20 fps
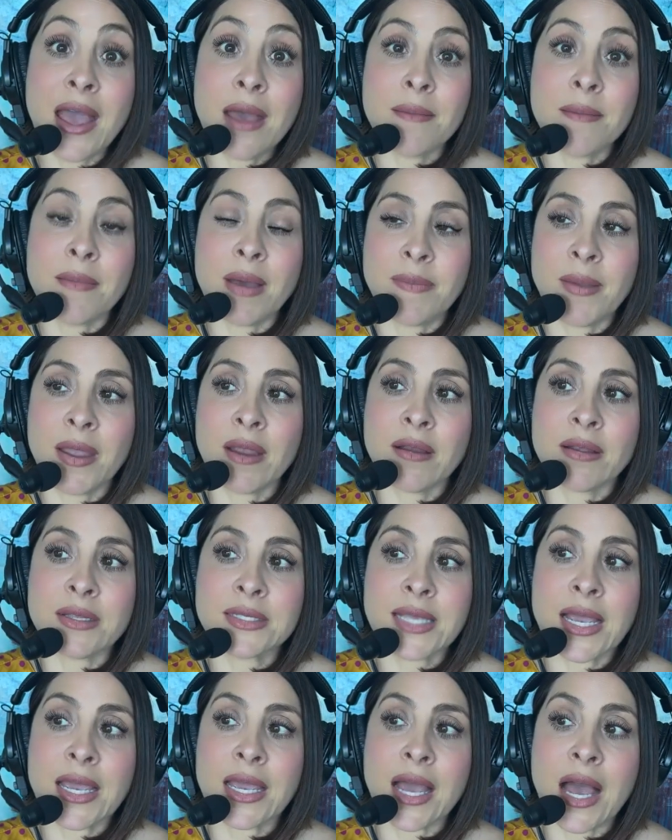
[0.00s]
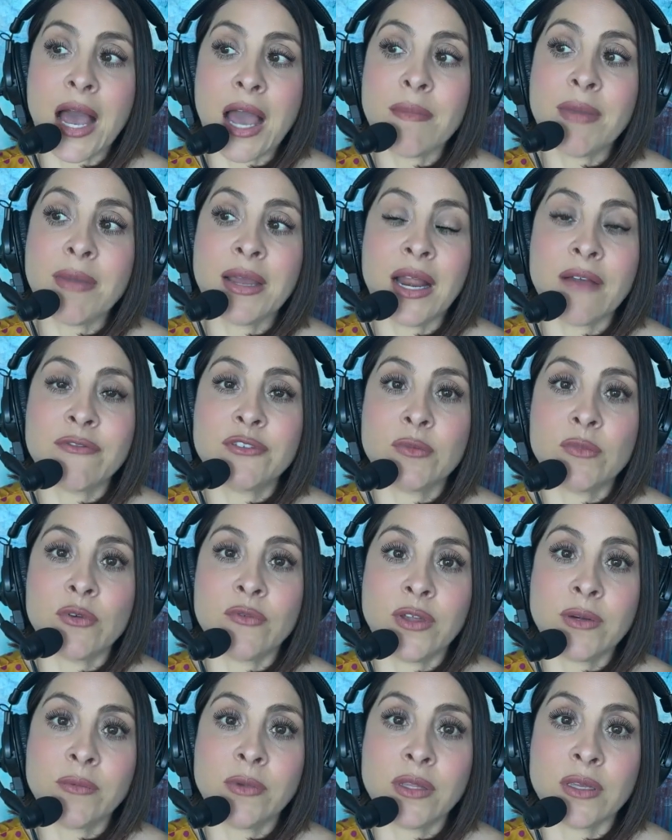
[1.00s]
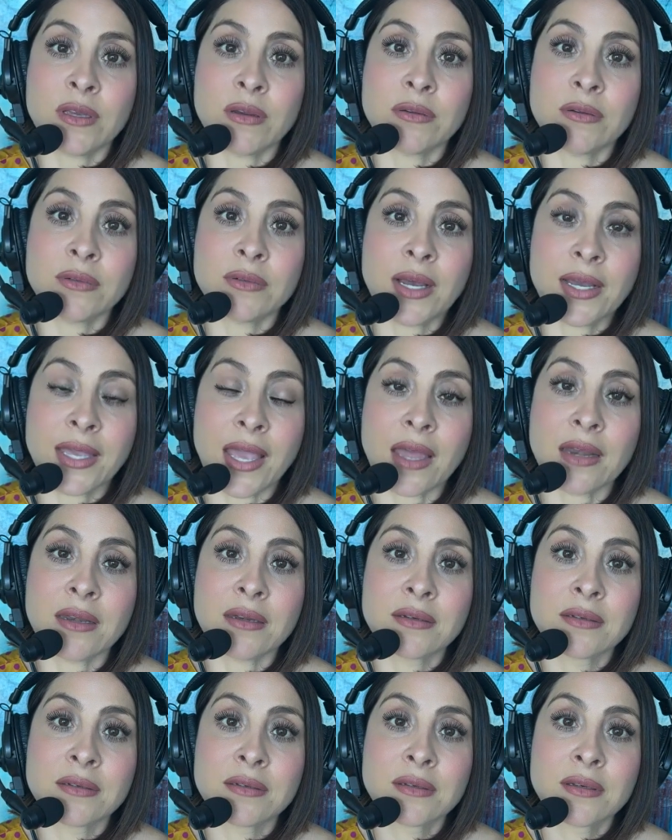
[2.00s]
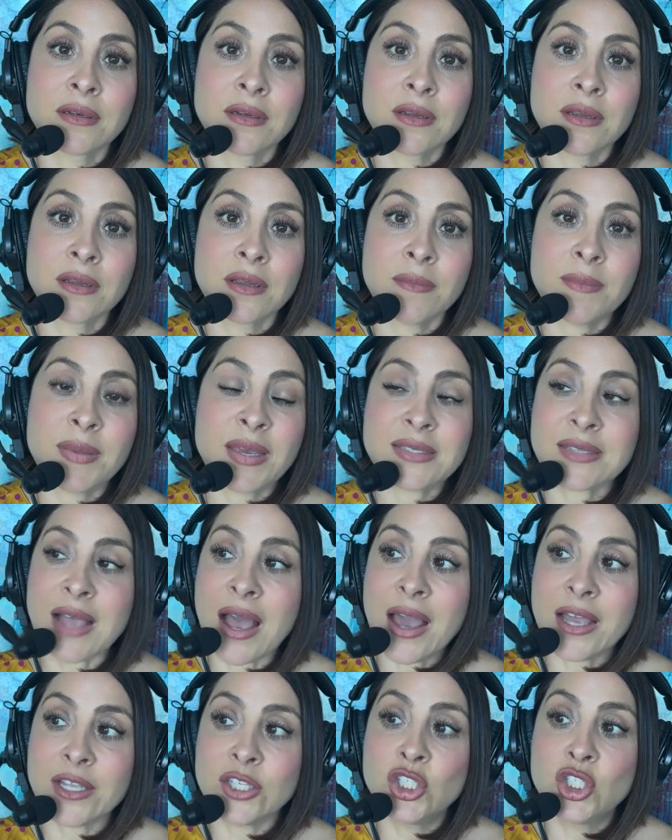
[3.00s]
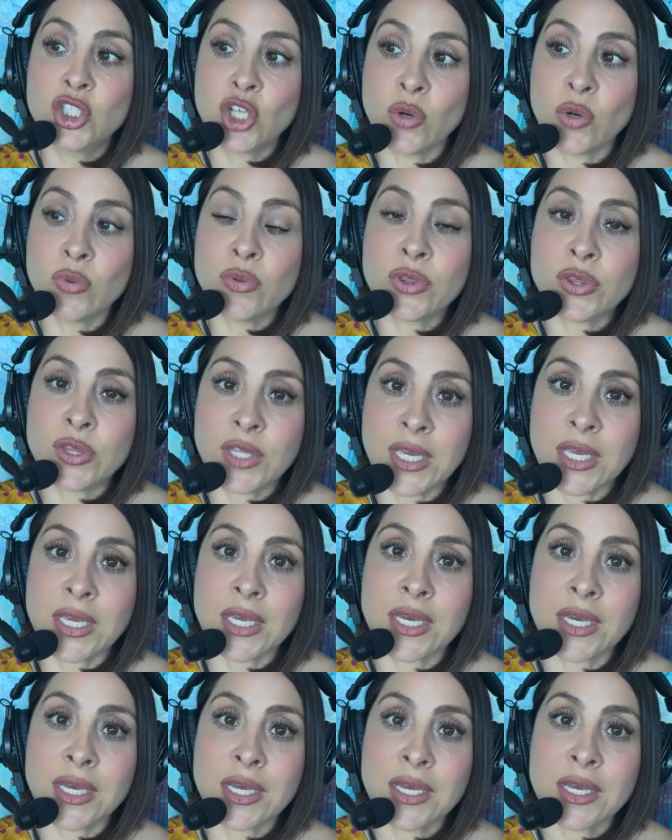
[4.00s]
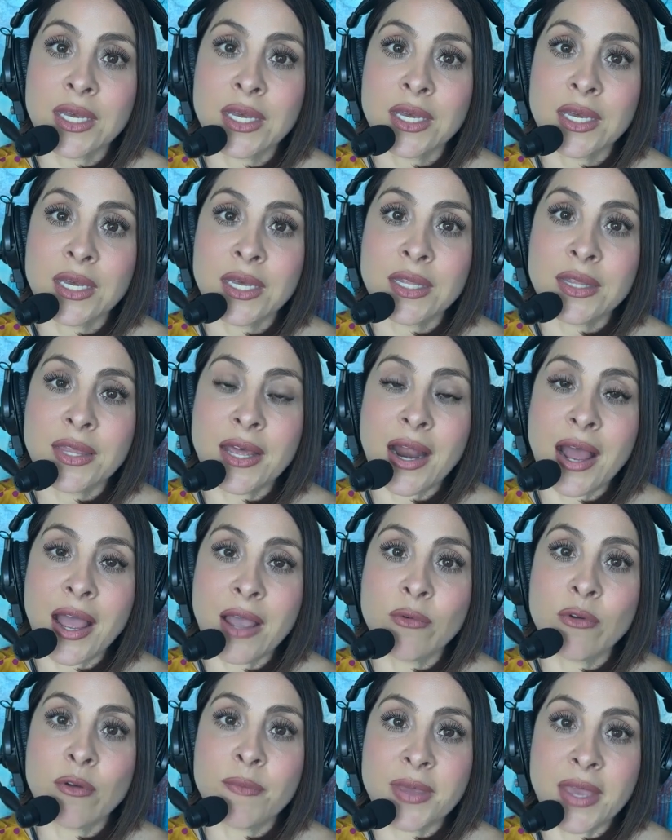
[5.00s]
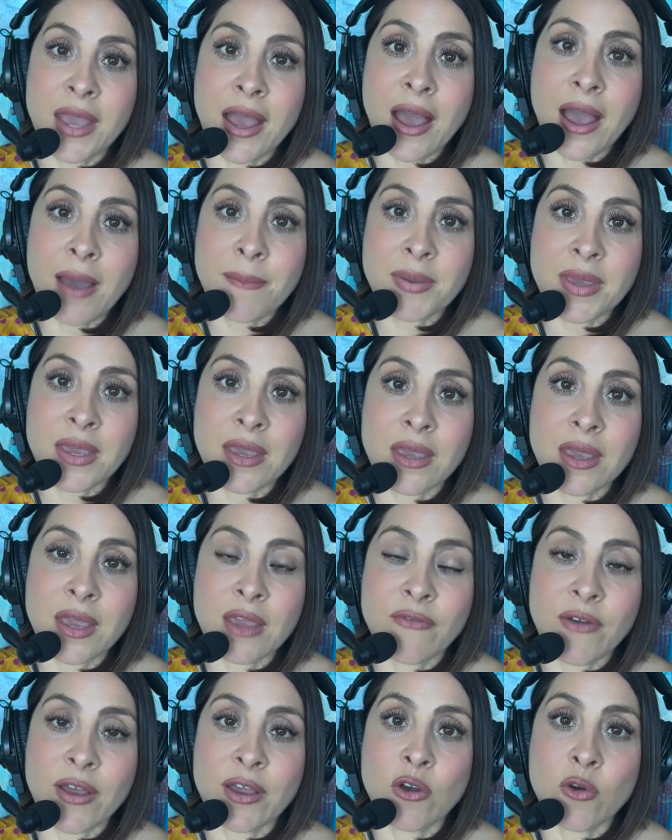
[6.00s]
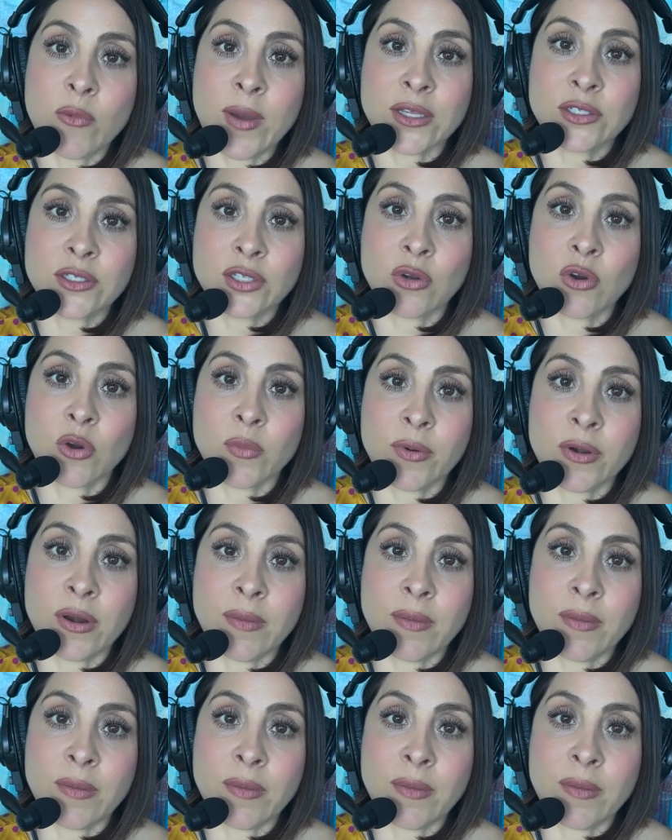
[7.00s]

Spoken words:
my parents, like, I might have to move in with you again because I don't think that I will be happy if I go back to corporate